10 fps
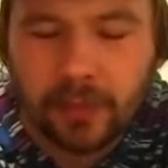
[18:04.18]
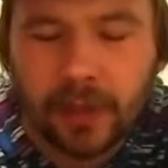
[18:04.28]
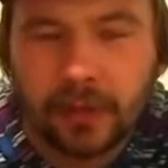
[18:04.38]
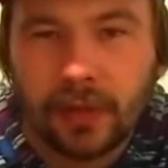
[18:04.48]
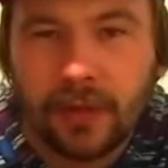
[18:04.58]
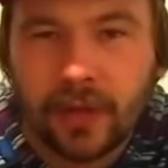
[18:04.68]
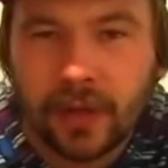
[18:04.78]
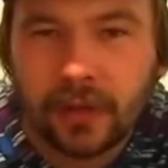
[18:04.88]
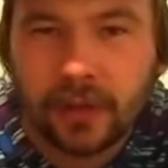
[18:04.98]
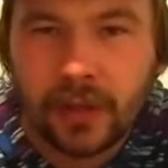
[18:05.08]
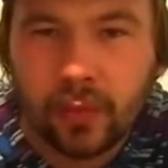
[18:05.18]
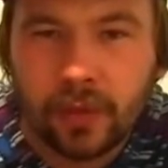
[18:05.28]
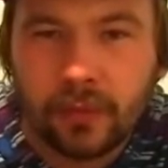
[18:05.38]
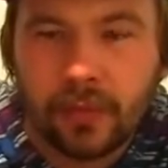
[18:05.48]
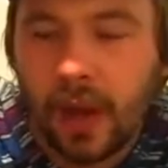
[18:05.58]
but I figure
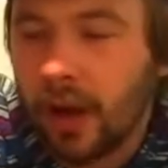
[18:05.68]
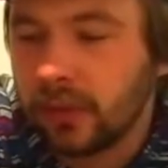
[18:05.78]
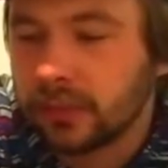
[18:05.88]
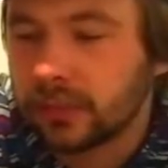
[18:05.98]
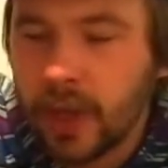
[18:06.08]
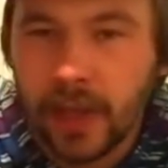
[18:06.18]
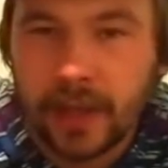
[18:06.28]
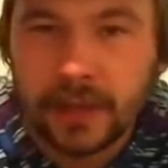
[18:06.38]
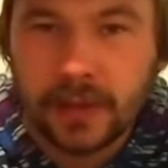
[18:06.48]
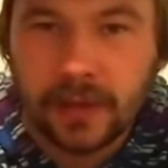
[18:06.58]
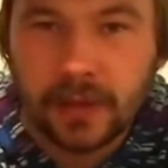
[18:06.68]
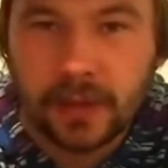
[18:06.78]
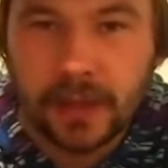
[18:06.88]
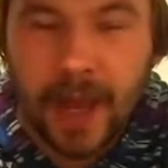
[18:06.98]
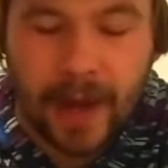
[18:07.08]
I'll put it into the
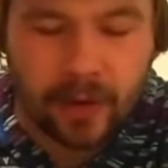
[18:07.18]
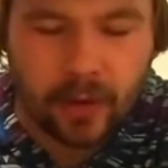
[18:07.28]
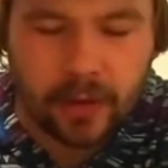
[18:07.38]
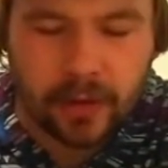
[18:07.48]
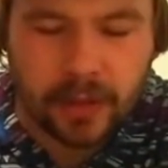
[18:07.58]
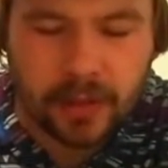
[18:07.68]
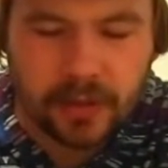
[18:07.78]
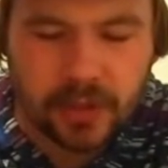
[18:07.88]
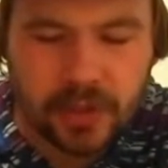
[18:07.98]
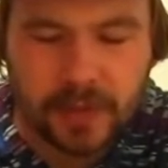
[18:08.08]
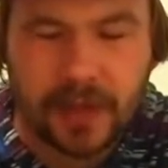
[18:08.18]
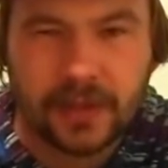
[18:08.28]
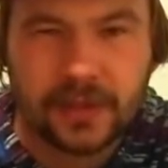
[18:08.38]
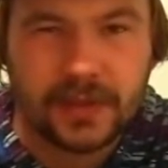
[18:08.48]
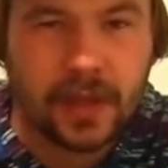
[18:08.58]
category on here just
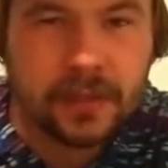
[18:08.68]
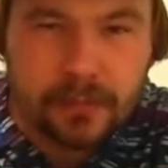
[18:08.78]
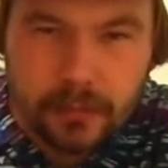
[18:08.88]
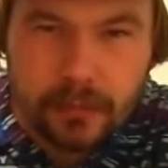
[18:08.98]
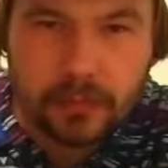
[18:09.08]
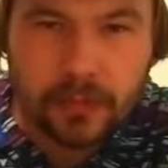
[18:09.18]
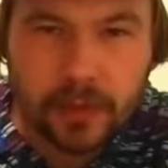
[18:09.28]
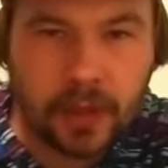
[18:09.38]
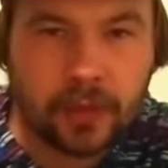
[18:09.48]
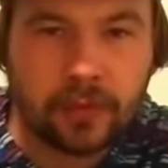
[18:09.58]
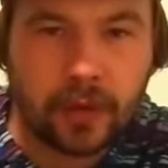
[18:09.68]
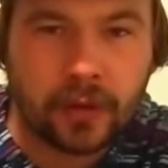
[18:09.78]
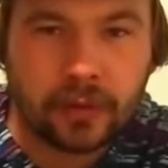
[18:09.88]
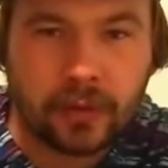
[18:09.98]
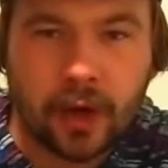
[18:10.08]
because, you know,
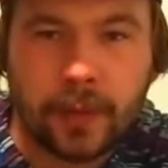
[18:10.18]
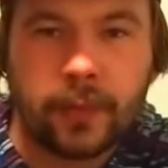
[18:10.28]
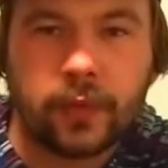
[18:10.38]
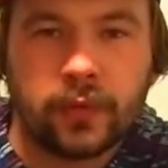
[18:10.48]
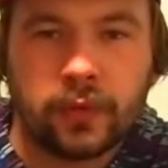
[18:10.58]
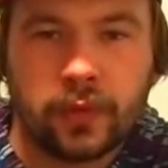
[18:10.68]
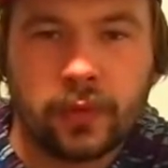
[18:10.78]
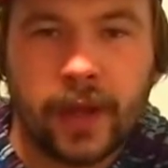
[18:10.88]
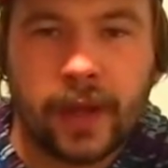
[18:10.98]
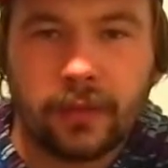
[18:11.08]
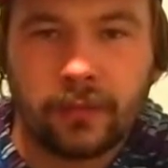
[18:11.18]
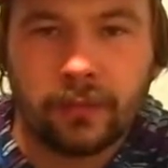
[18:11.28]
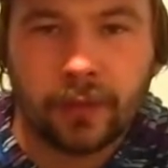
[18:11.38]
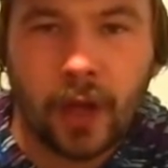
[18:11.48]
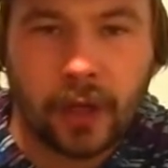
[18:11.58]
there are people who do like
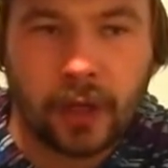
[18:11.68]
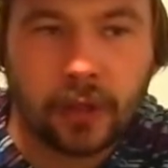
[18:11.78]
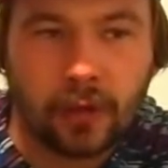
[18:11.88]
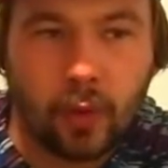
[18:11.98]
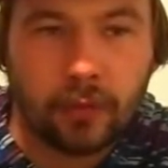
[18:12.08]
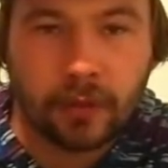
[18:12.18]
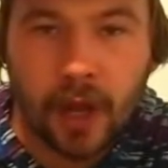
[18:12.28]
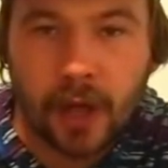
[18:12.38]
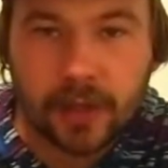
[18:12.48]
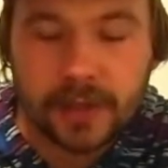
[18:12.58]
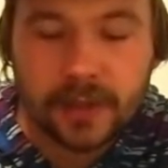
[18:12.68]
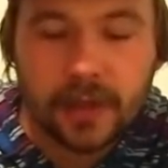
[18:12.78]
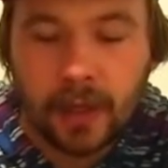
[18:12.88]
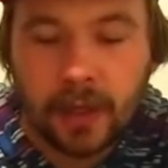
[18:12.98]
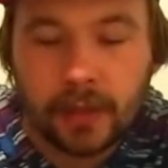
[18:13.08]
vlogging or vlogs,
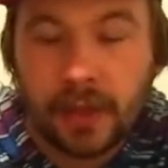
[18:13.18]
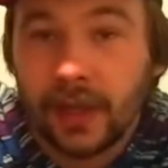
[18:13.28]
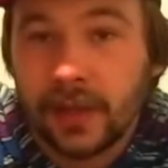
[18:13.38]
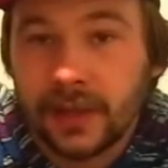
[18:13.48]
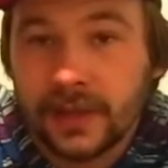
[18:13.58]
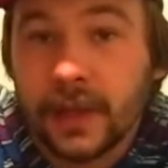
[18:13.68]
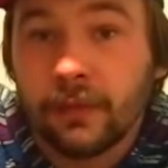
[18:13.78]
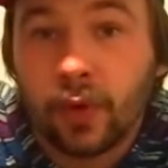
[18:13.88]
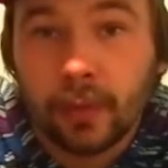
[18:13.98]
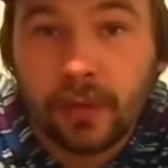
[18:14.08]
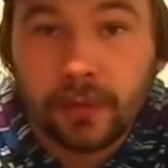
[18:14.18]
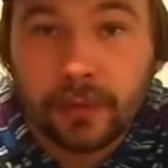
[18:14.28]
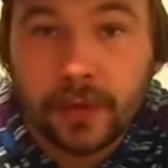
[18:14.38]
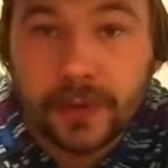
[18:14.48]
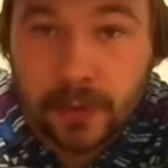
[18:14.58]
and it is a form of
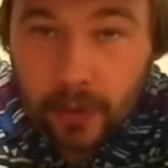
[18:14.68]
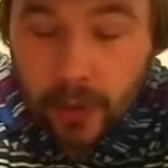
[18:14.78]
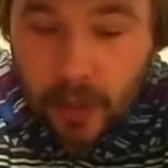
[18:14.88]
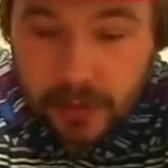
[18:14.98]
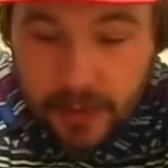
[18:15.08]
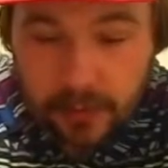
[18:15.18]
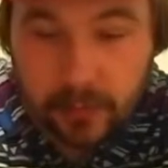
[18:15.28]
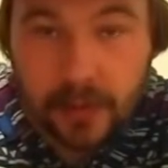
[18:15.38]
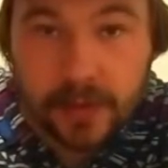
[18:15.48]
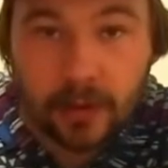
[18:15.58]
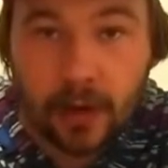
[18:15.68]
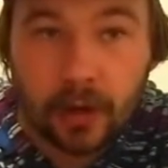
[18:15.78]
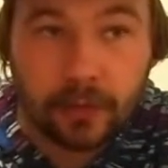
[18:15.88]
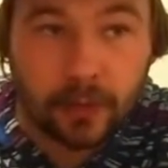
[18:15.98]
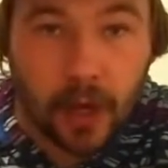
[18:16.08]
scooter content because there
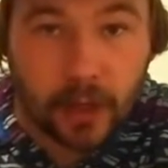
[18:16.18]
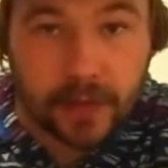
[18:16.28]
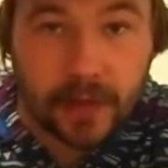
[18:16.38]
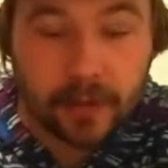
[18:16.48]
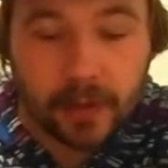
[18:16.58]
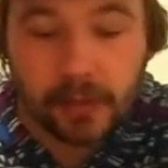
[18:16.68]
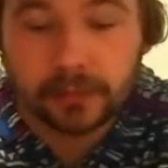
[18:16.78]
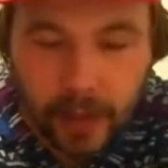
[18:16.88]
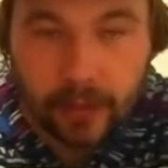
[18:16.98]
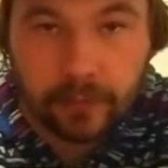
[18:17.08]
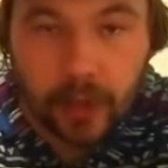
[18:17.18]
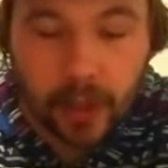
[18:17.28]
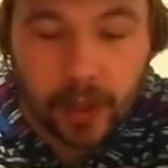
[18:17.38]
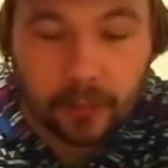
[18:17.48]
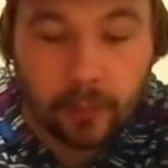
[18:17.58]
are vloggers out there. Yeah,
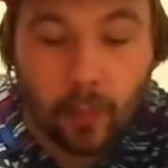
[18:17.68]
vlogging.